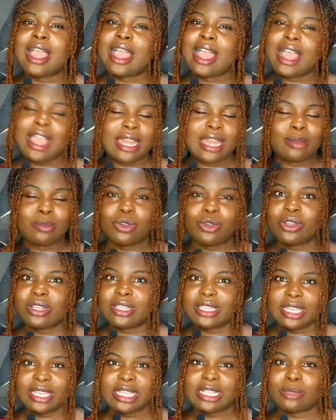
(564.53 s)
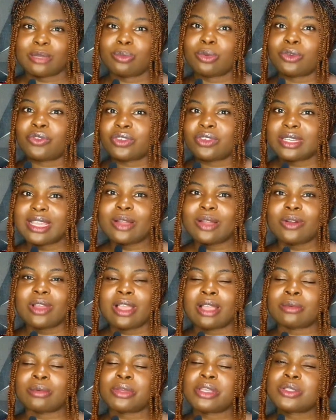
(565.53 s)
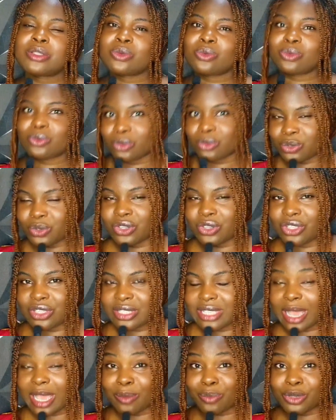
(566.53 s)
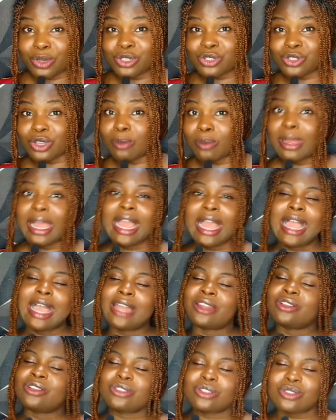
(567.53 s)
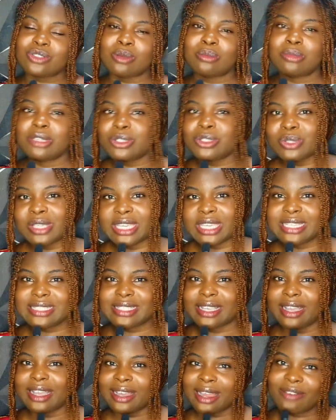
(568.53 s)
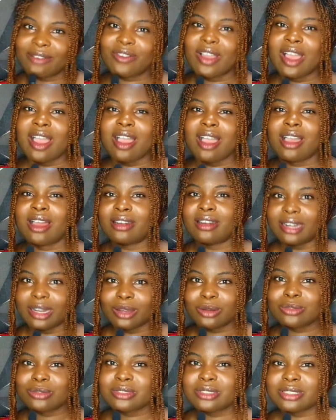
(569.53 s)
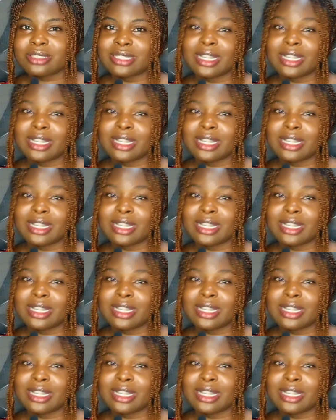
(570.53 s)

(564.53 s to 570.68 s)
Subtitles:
and I'm going to get it. But for now, I'm going to do this hybrid job and also some little gigs I have around.